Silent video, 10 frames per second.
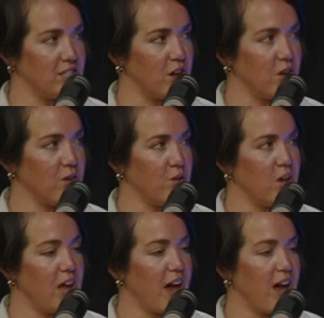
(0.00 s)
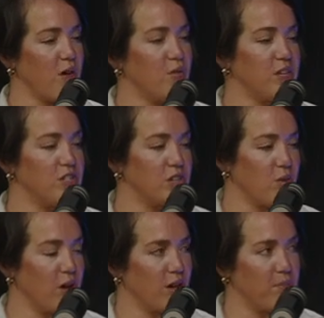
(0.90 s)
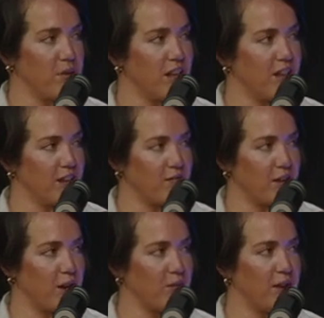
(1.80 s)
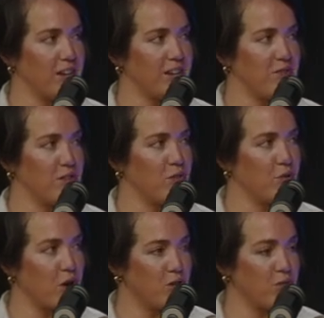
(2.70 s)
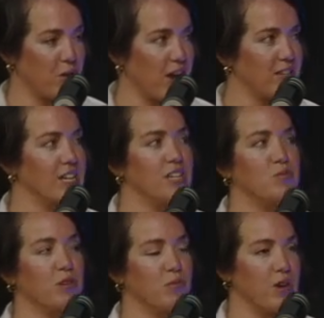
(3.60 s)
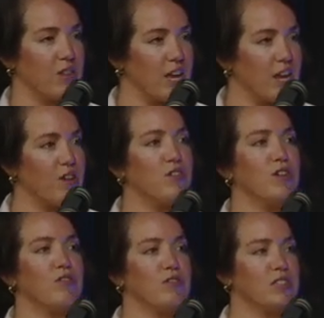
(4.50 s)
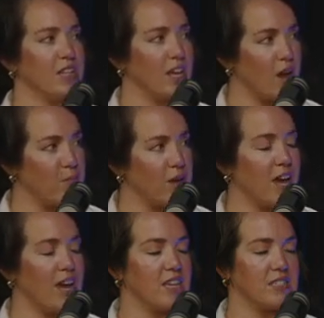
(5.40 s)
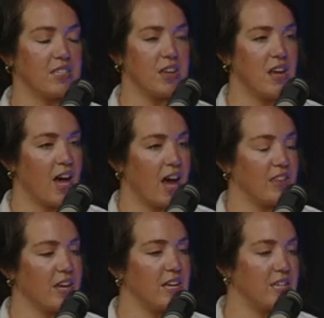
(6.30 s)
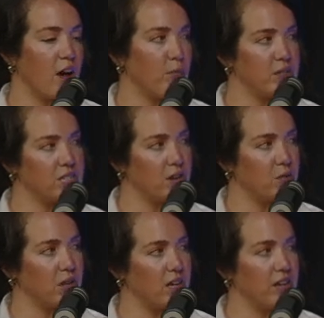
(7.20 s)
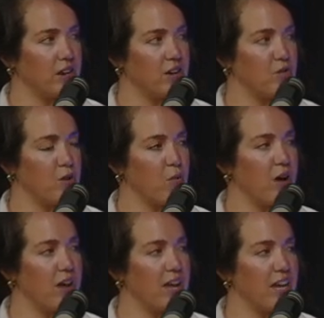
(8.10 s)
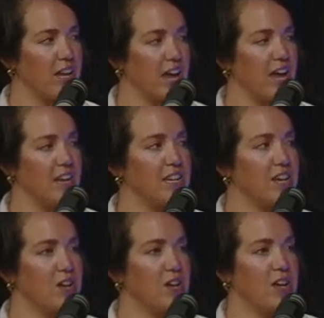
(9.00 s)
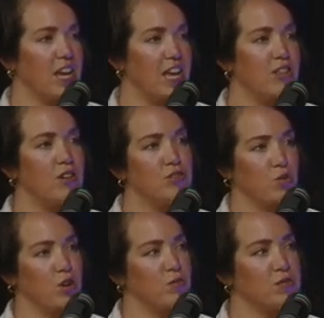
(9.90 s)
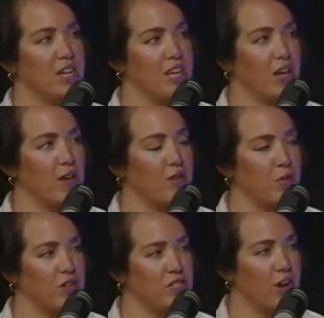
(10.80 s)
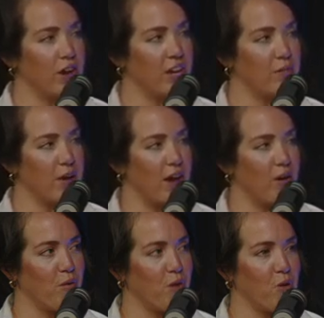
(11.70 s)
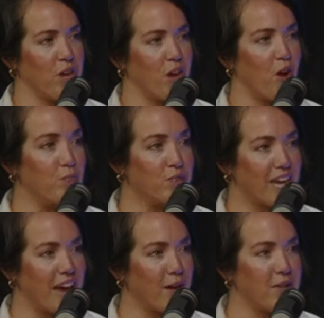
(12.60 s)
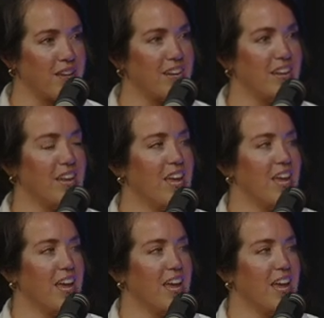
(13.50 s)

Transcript: is, though, how we show up in the environment of the growth process, where we're in the interviews and the KPAs, and I think has helped us get really clear on who we want. And yet in those rooms, I think everyone is talking about what we hope to happen.